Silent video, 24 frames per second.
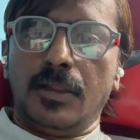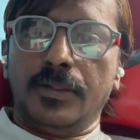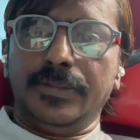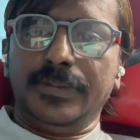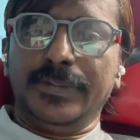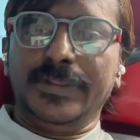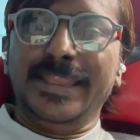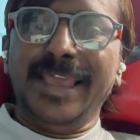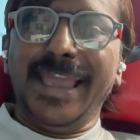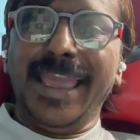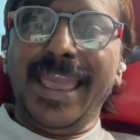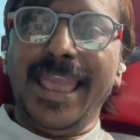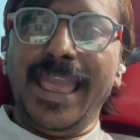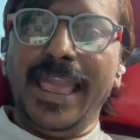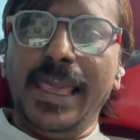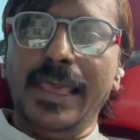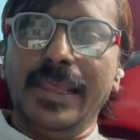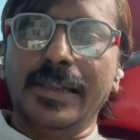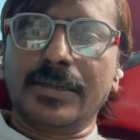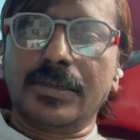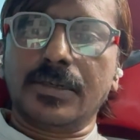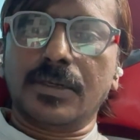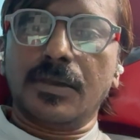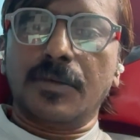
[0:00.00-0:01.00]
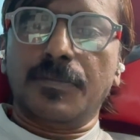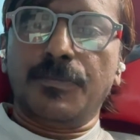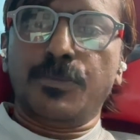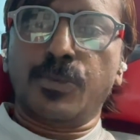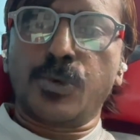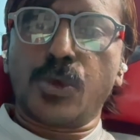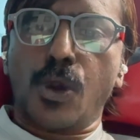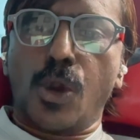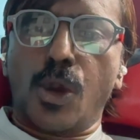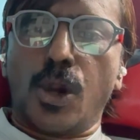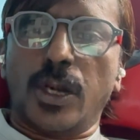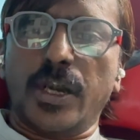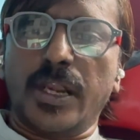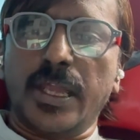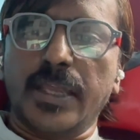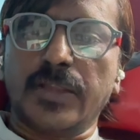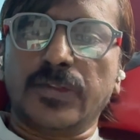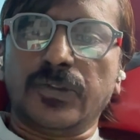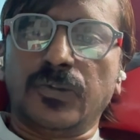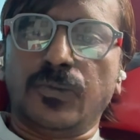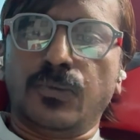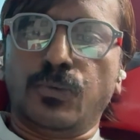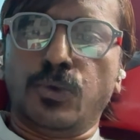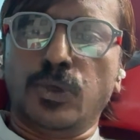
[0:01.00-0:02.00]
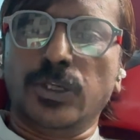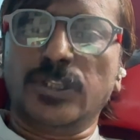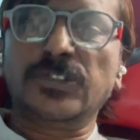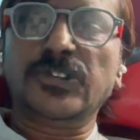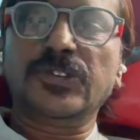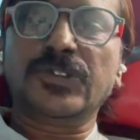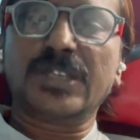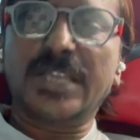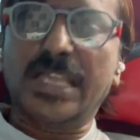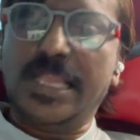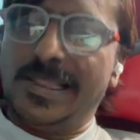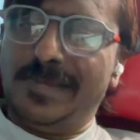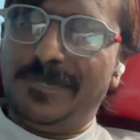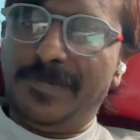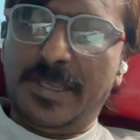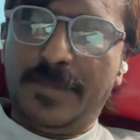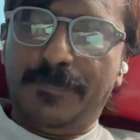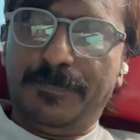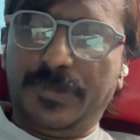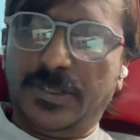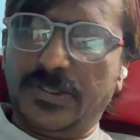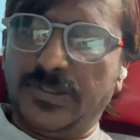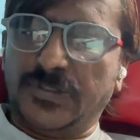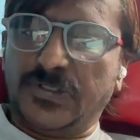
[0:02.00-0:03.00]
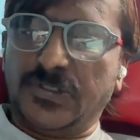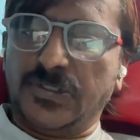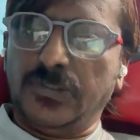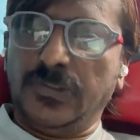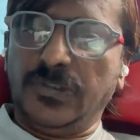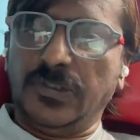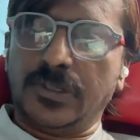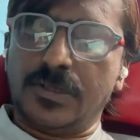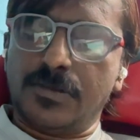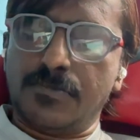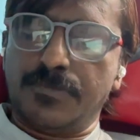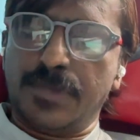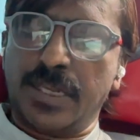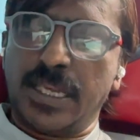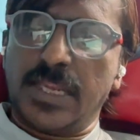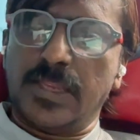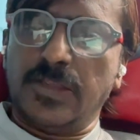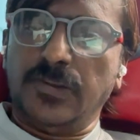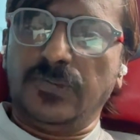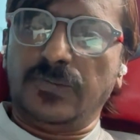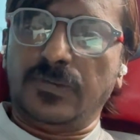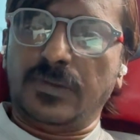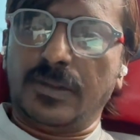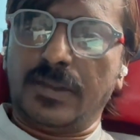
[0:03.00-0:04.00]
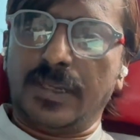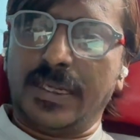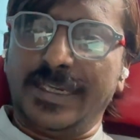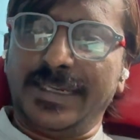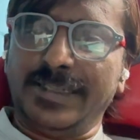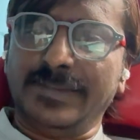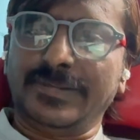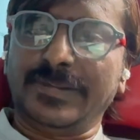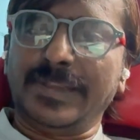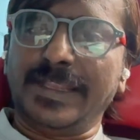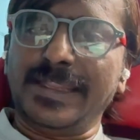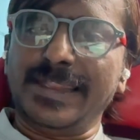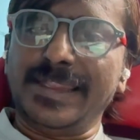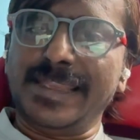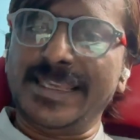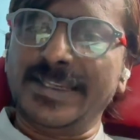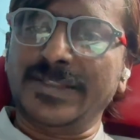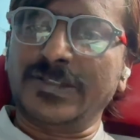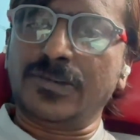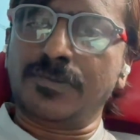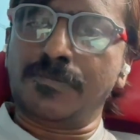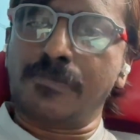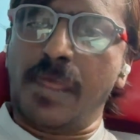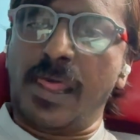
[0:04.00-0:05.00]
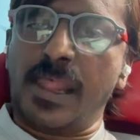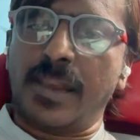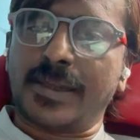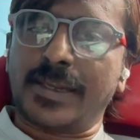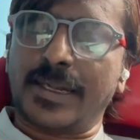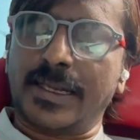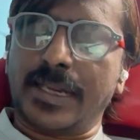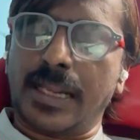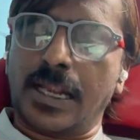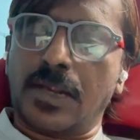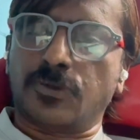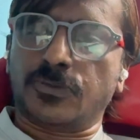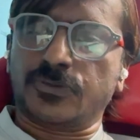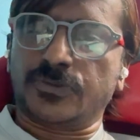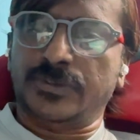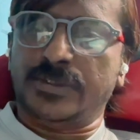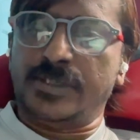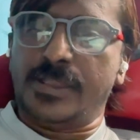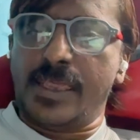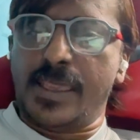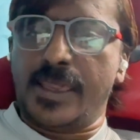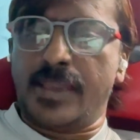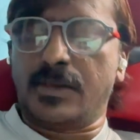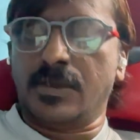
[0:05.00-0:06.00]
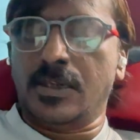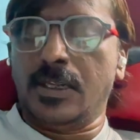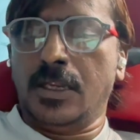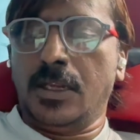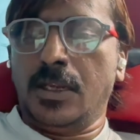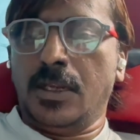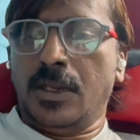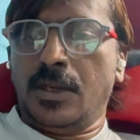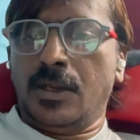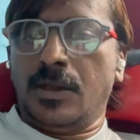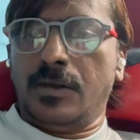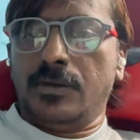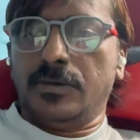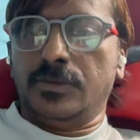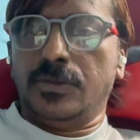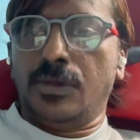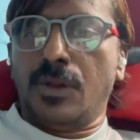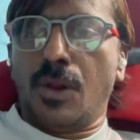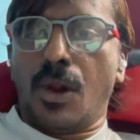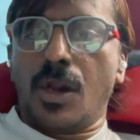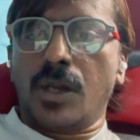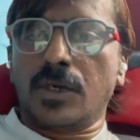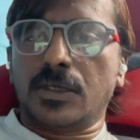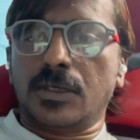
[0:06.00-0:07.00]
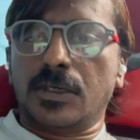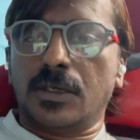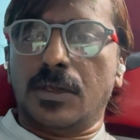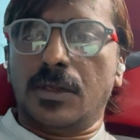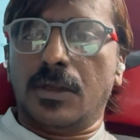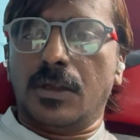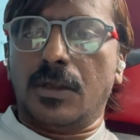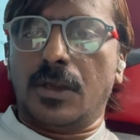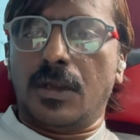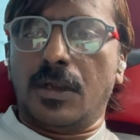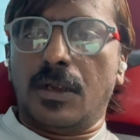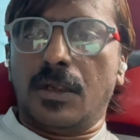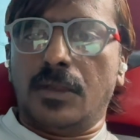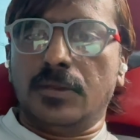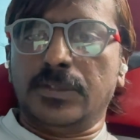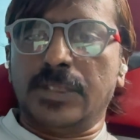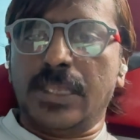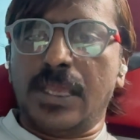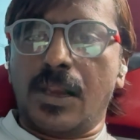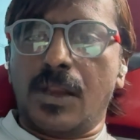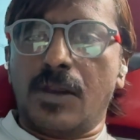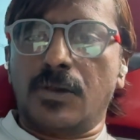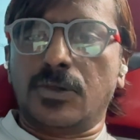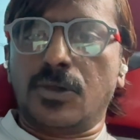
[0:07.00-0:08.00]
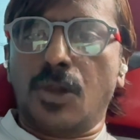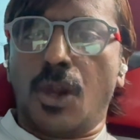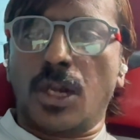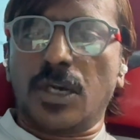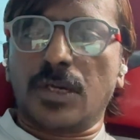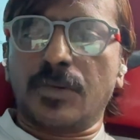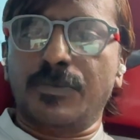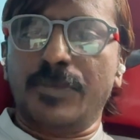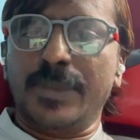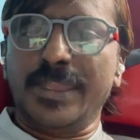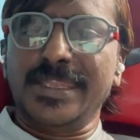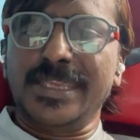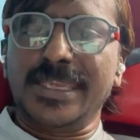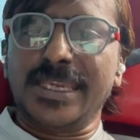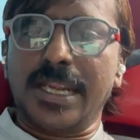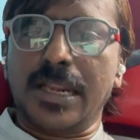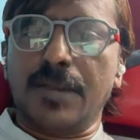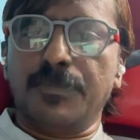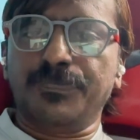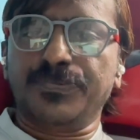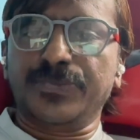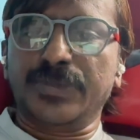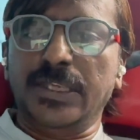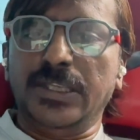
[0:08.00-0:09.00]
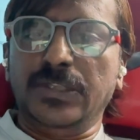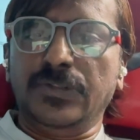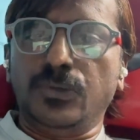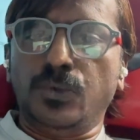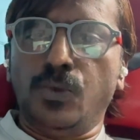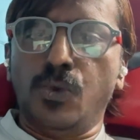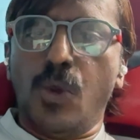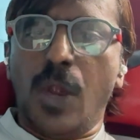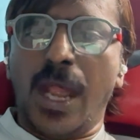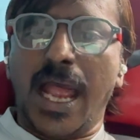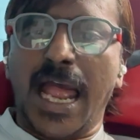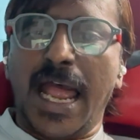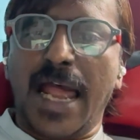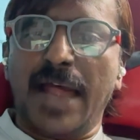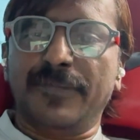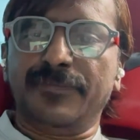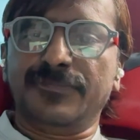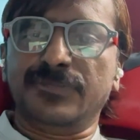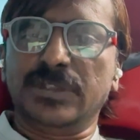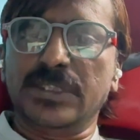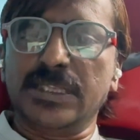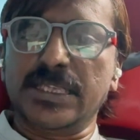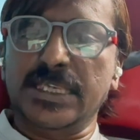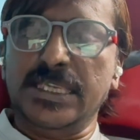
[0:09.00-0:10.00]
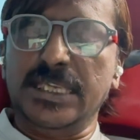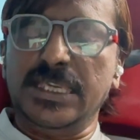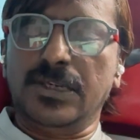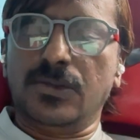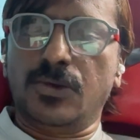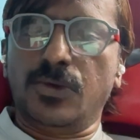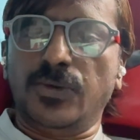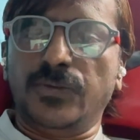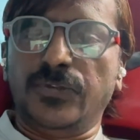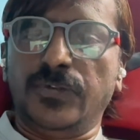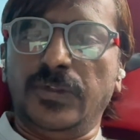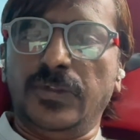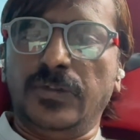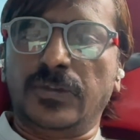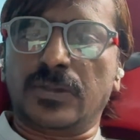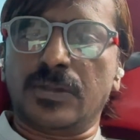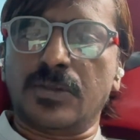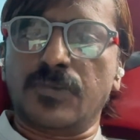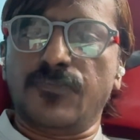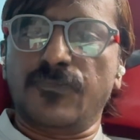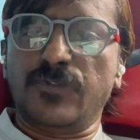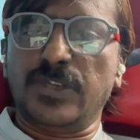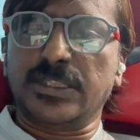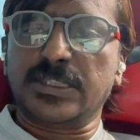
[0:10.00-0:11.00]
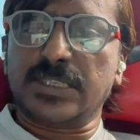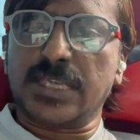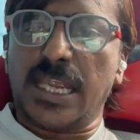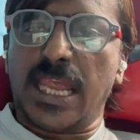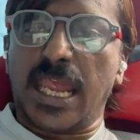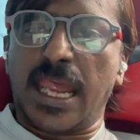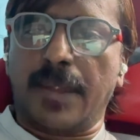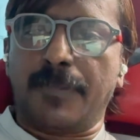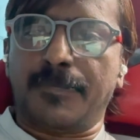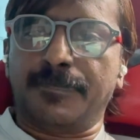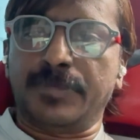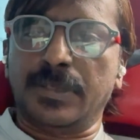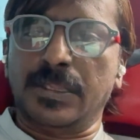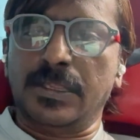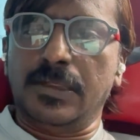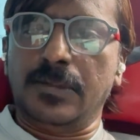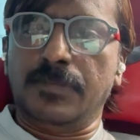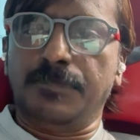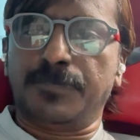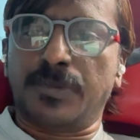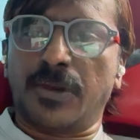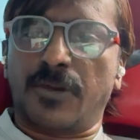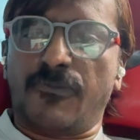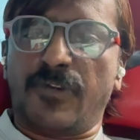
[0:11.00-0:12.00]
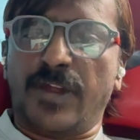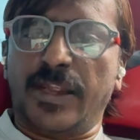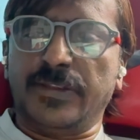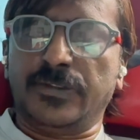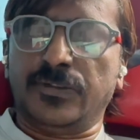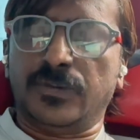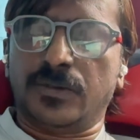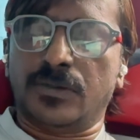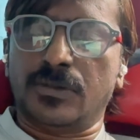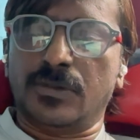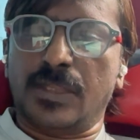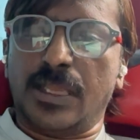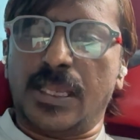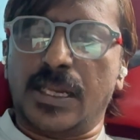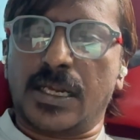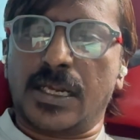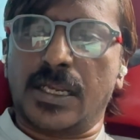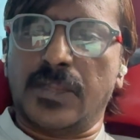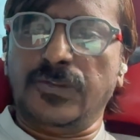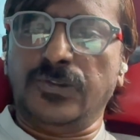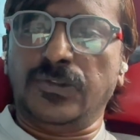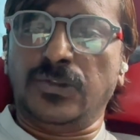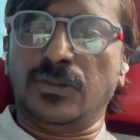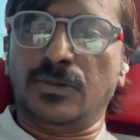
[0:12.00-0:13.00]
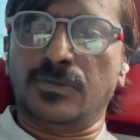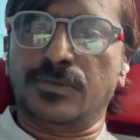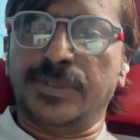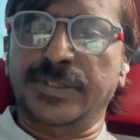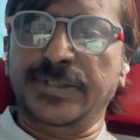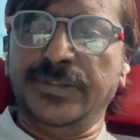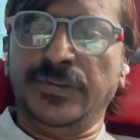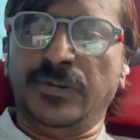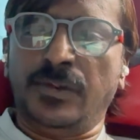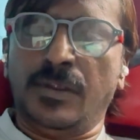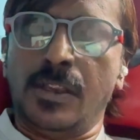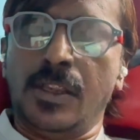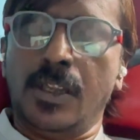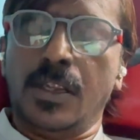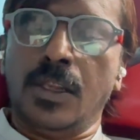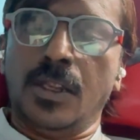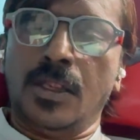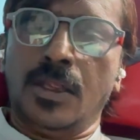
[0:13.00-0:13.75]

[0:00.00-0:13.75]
their products would still be purchased because it is a niche market out there. Not There are not many companies who have the ecosystem which Apple provides to their consumers.